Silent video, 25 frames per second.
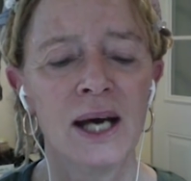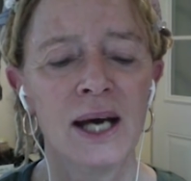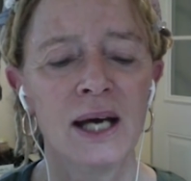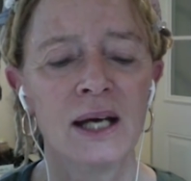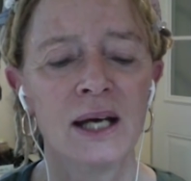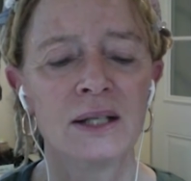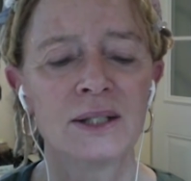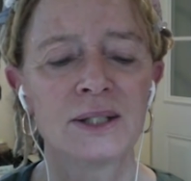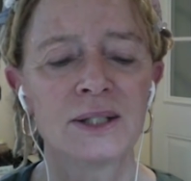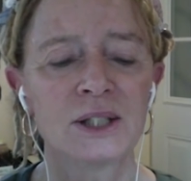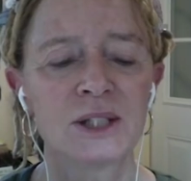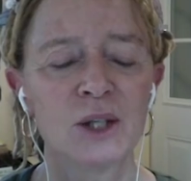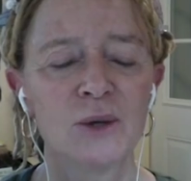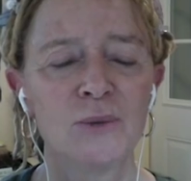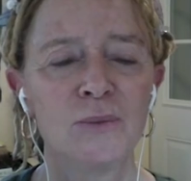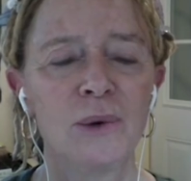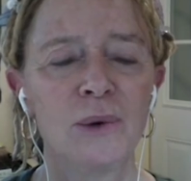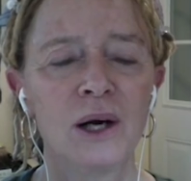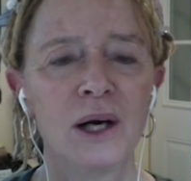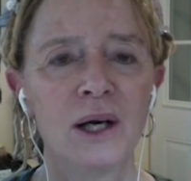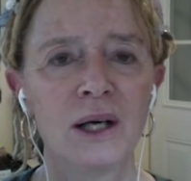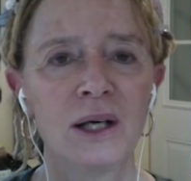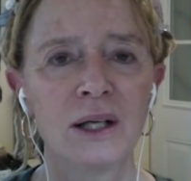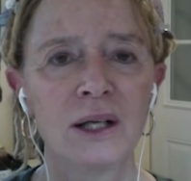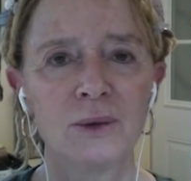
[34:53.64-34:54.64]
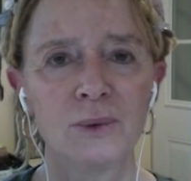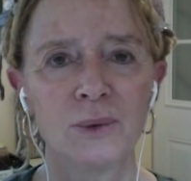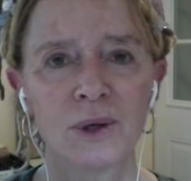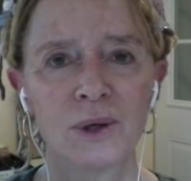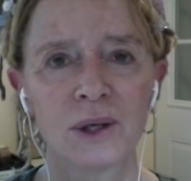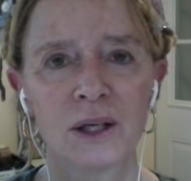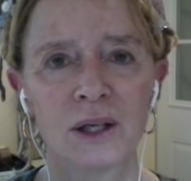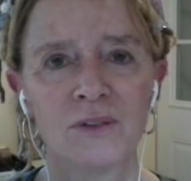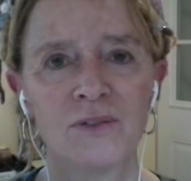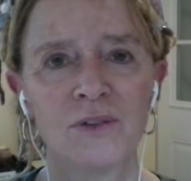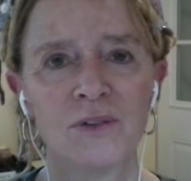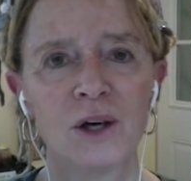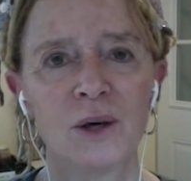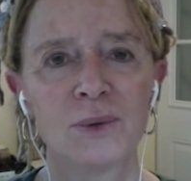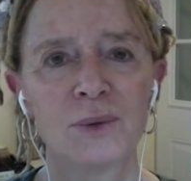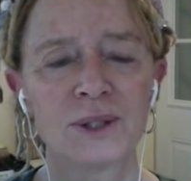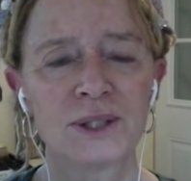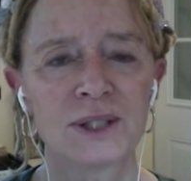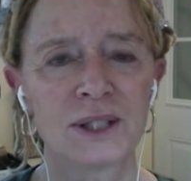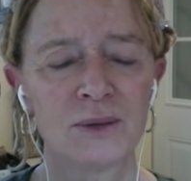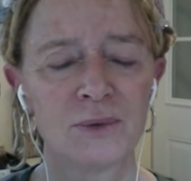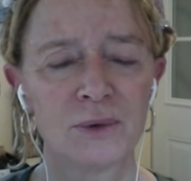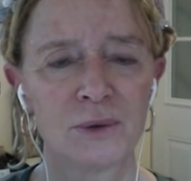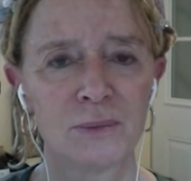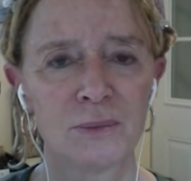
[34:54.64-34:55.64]
And so part of the work I've always
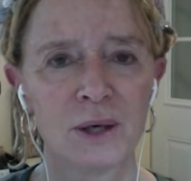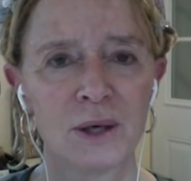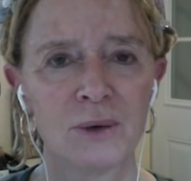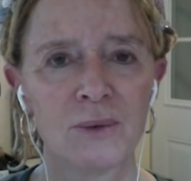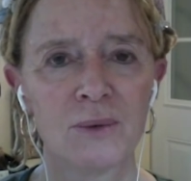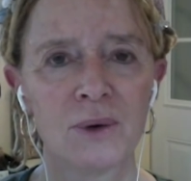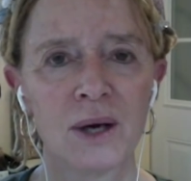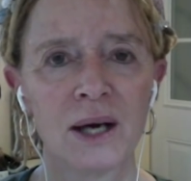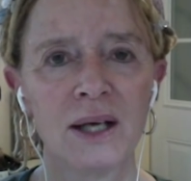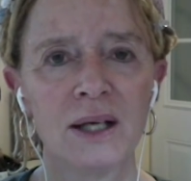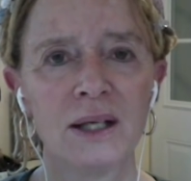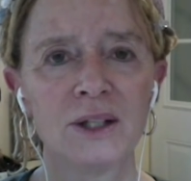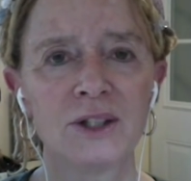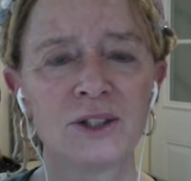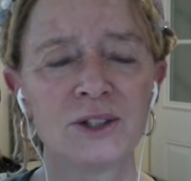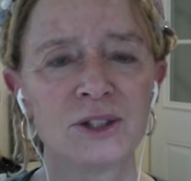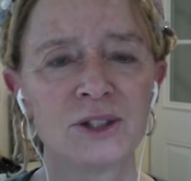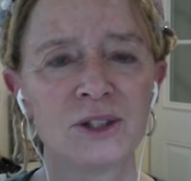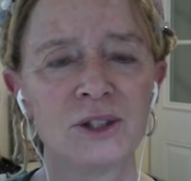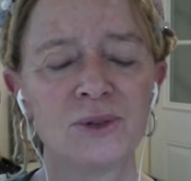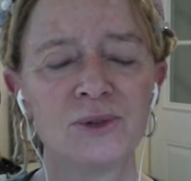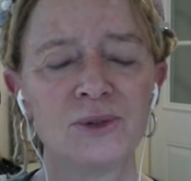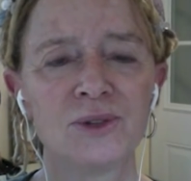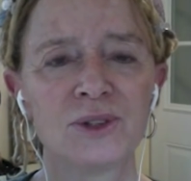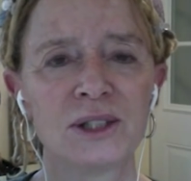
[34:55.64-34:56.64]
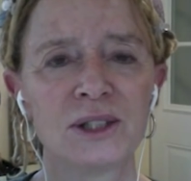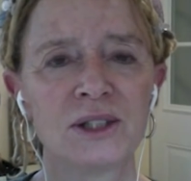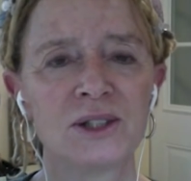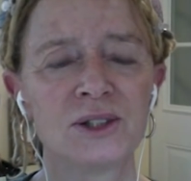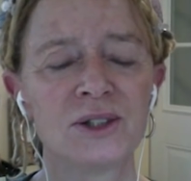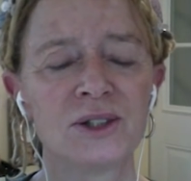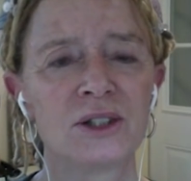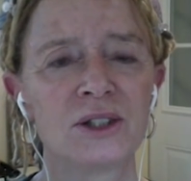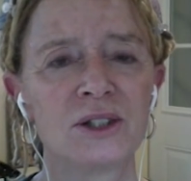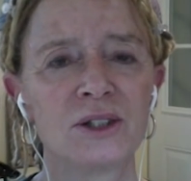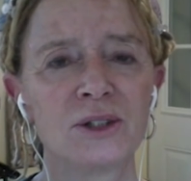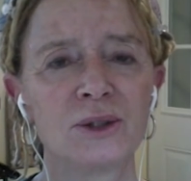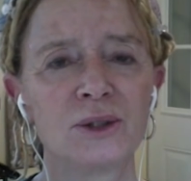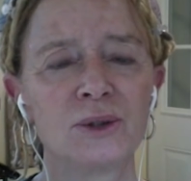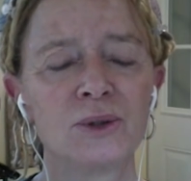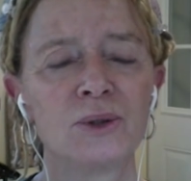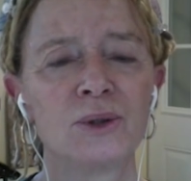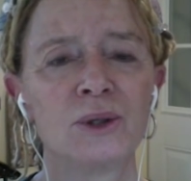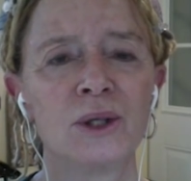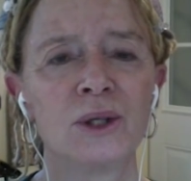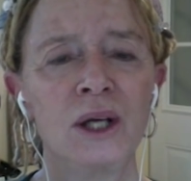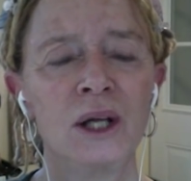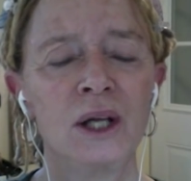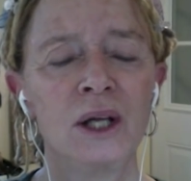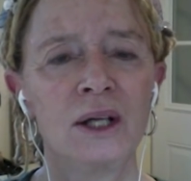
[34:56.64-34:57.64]
done with my writing students is to
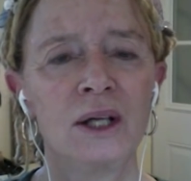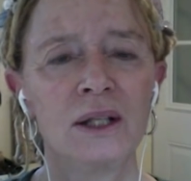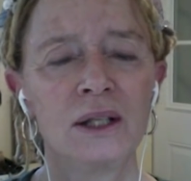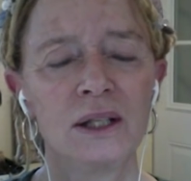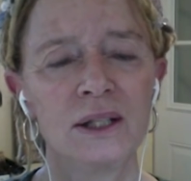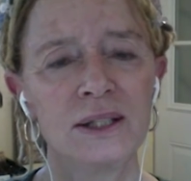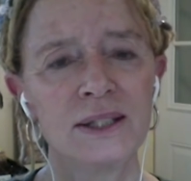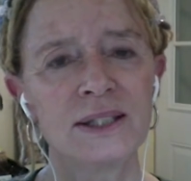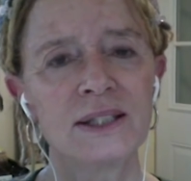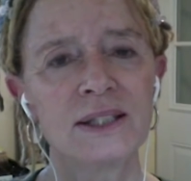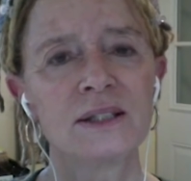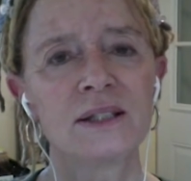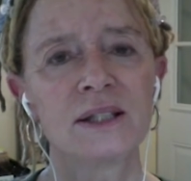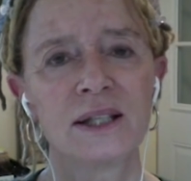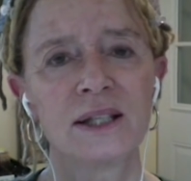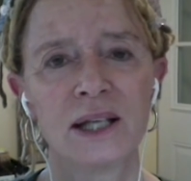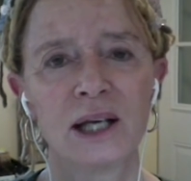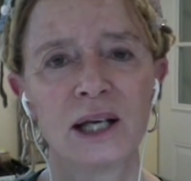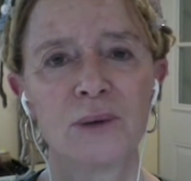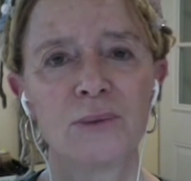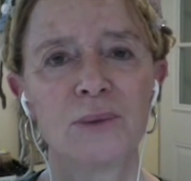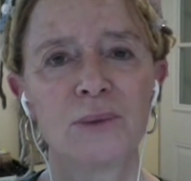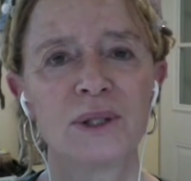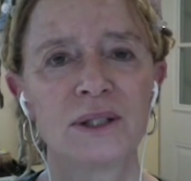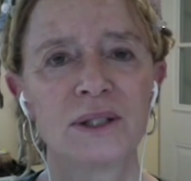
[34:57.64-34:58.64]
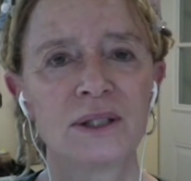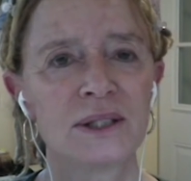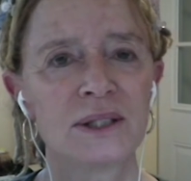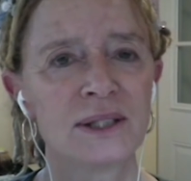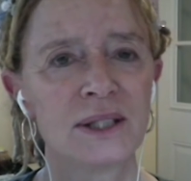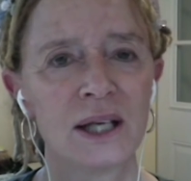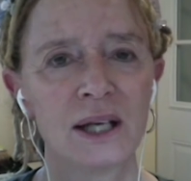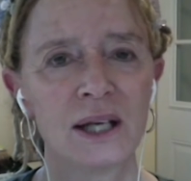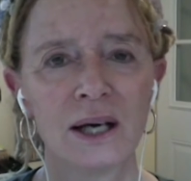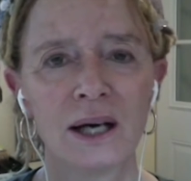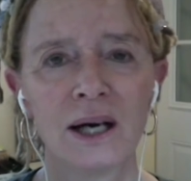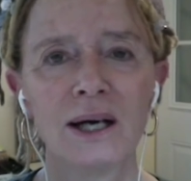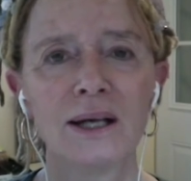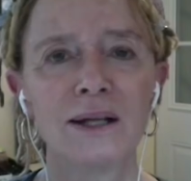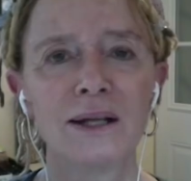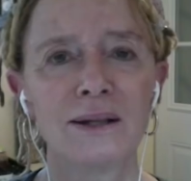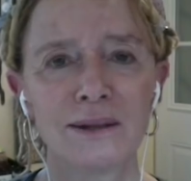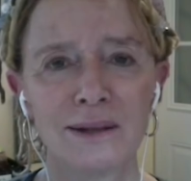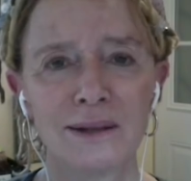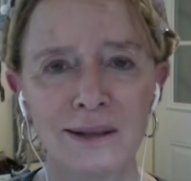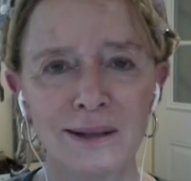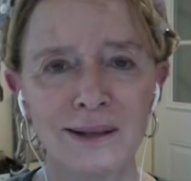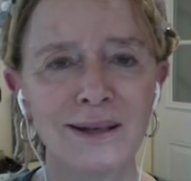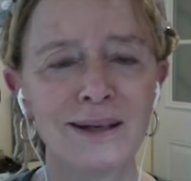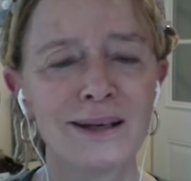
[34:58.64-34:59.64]
listen to them and to say, I
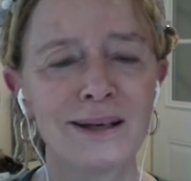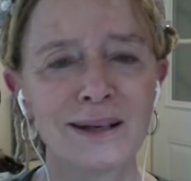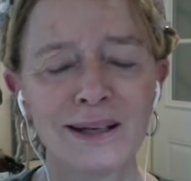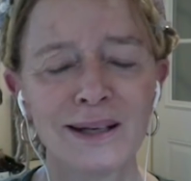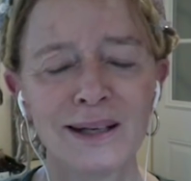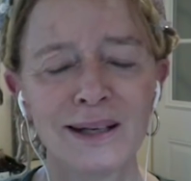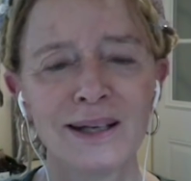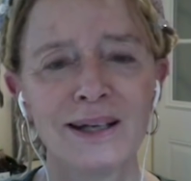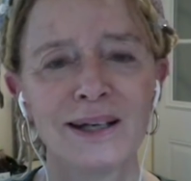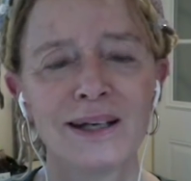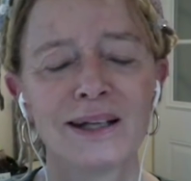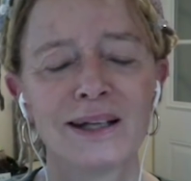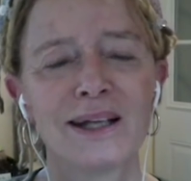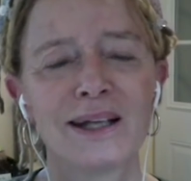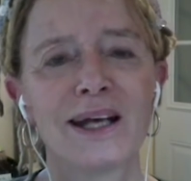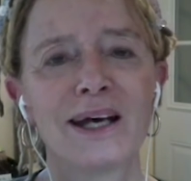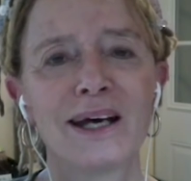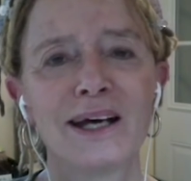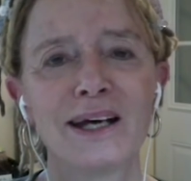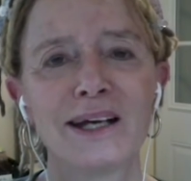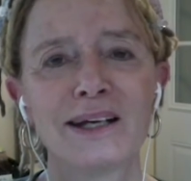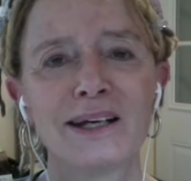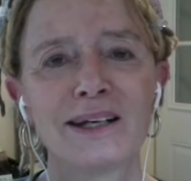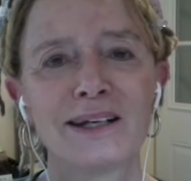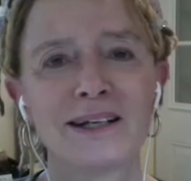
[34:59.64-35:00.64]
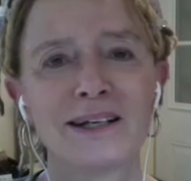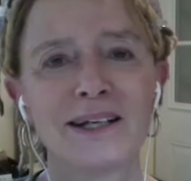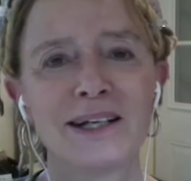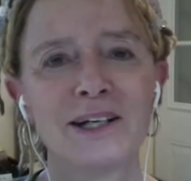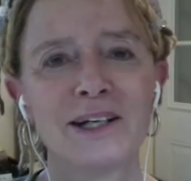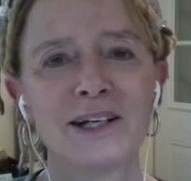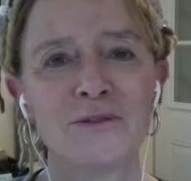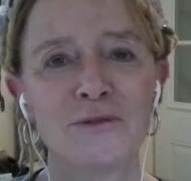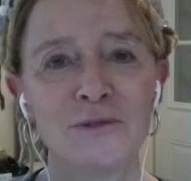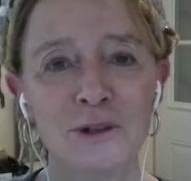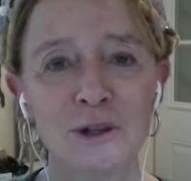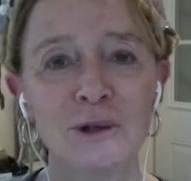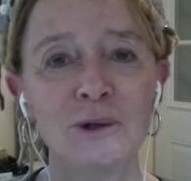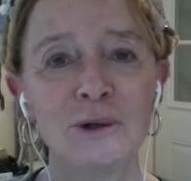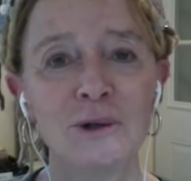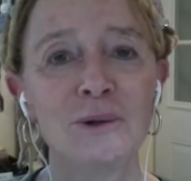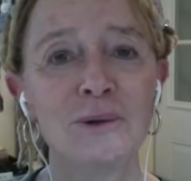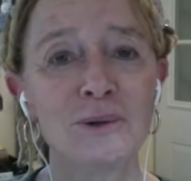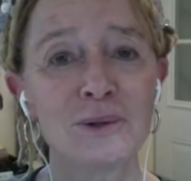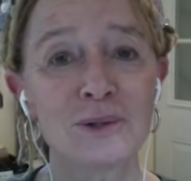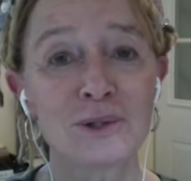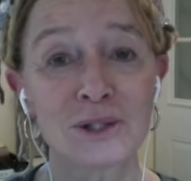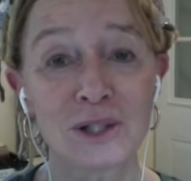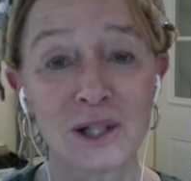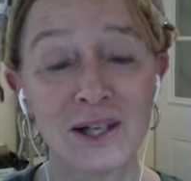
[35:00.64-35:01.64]
think that if
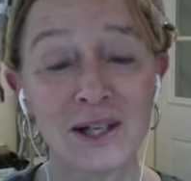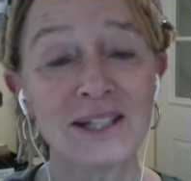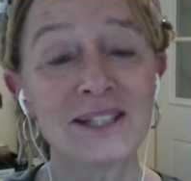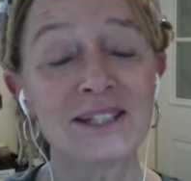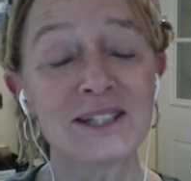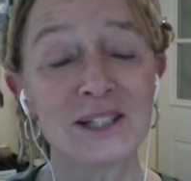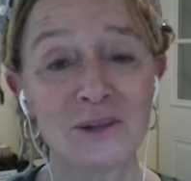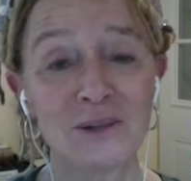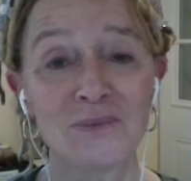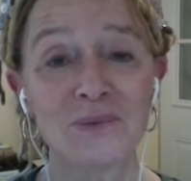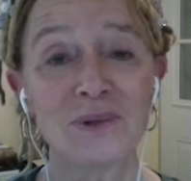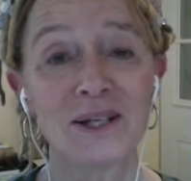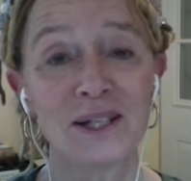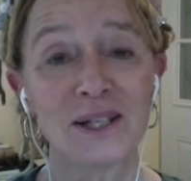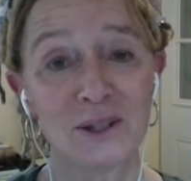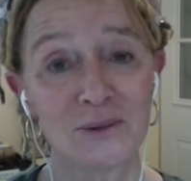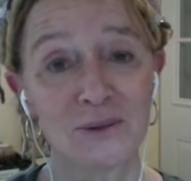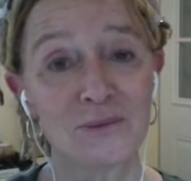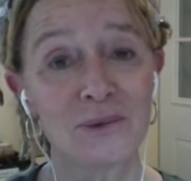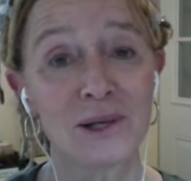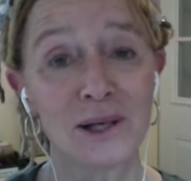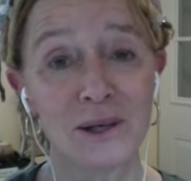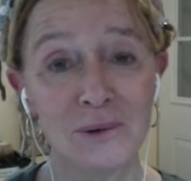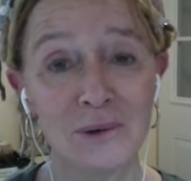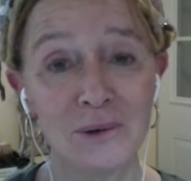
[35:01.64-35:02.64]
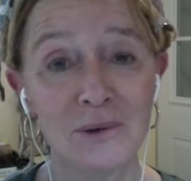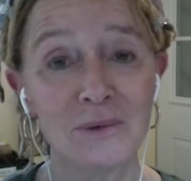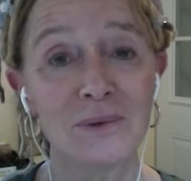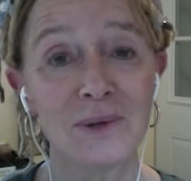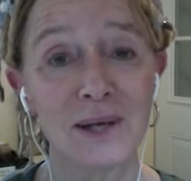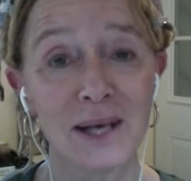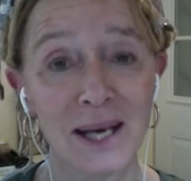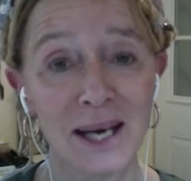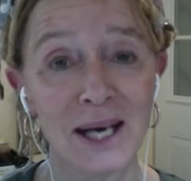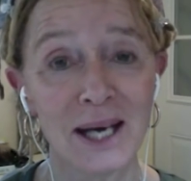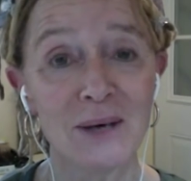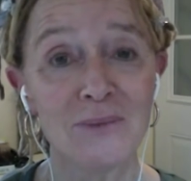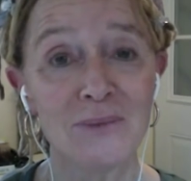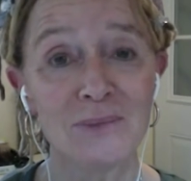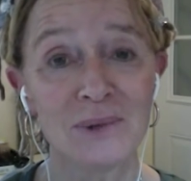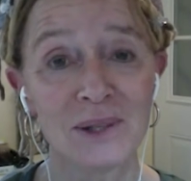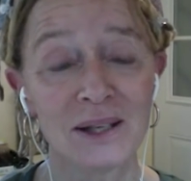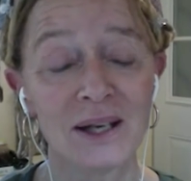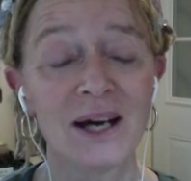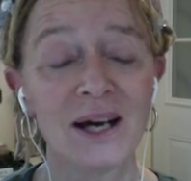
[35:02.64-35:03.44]
you saw something, it probably happened.